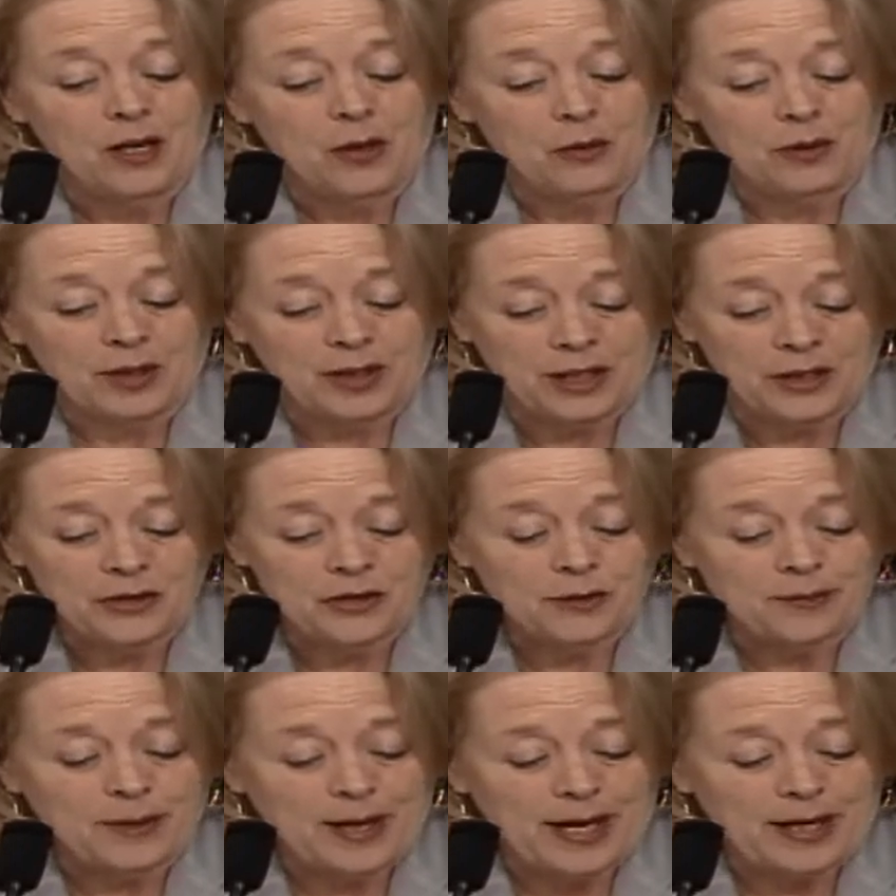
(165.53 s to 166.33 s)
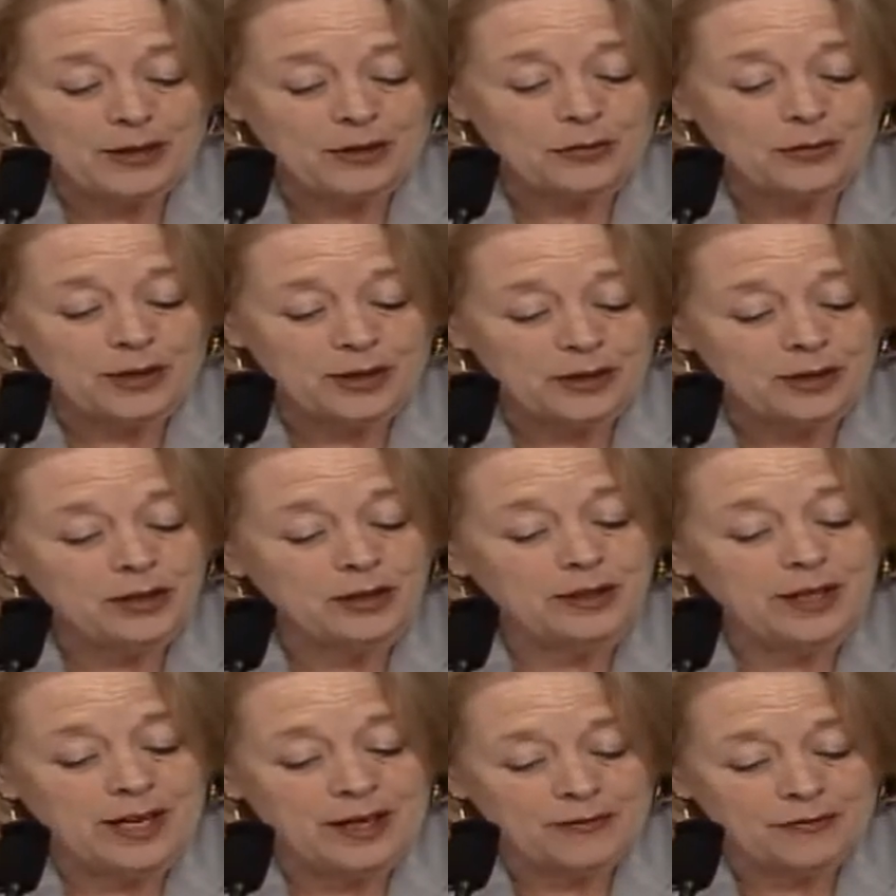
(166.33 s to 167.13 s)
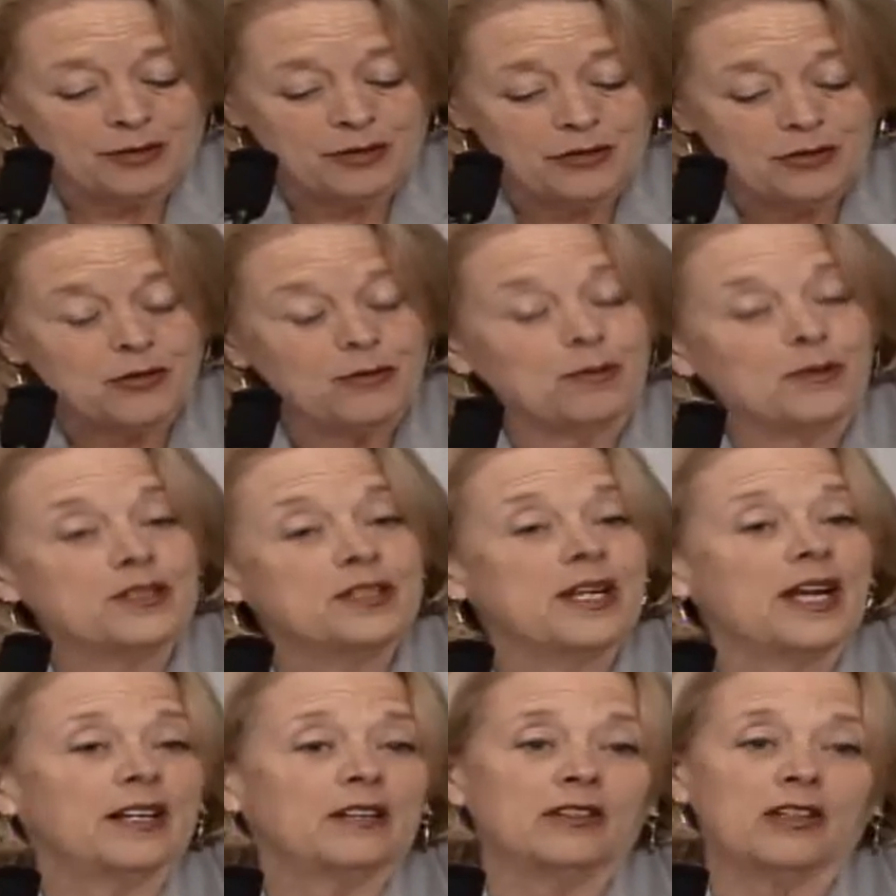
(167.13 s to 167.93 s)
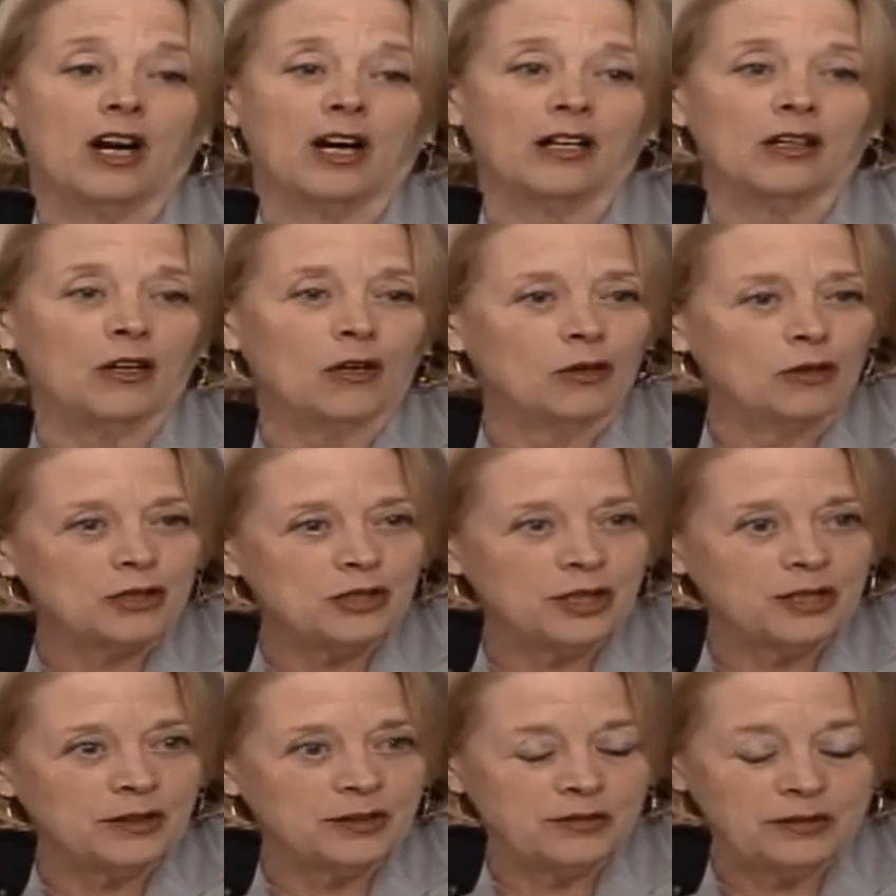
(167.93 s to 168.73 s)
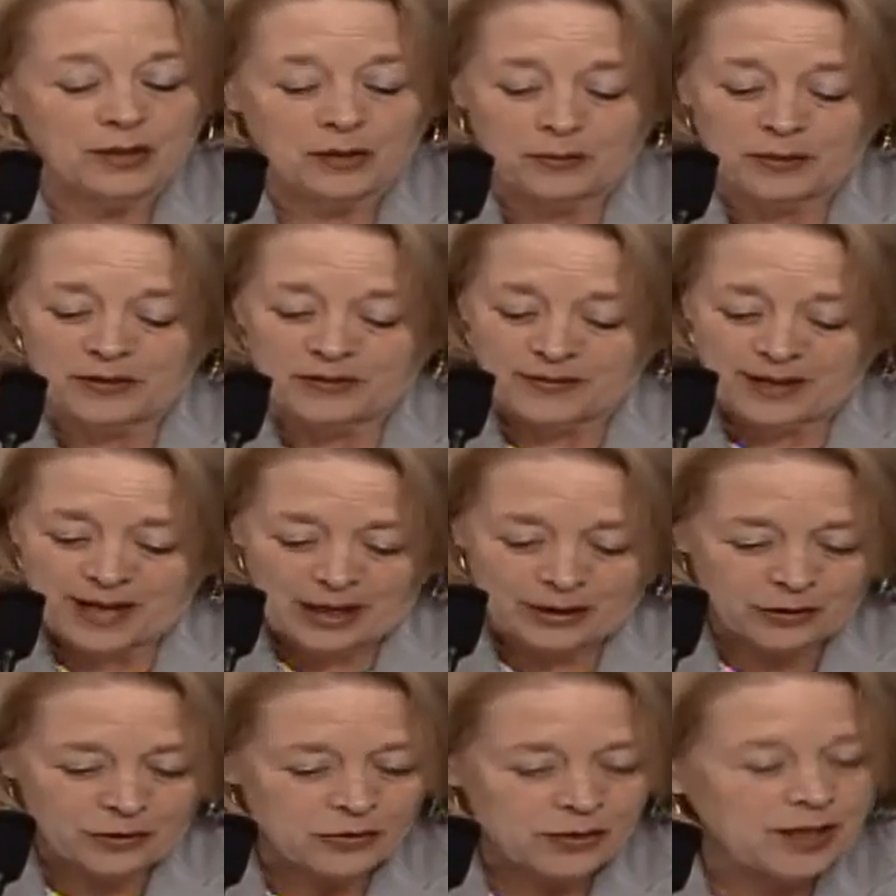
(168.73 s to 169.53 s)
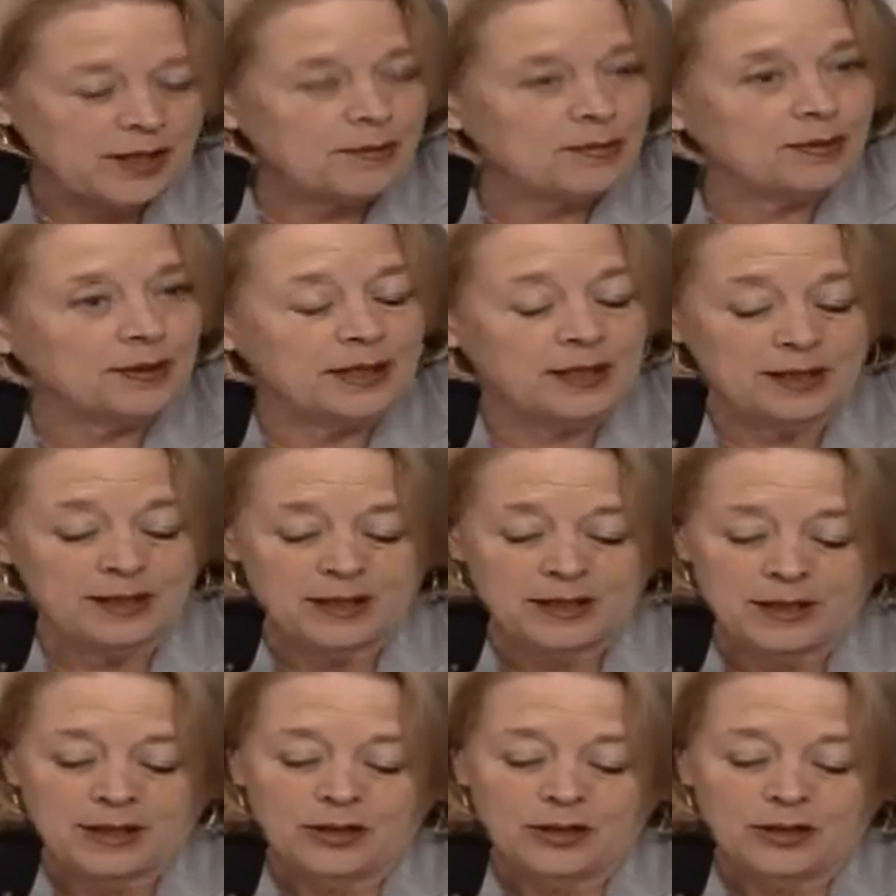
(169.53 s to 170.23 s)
will undermine critical efforts to protect our oceans that we value deeply,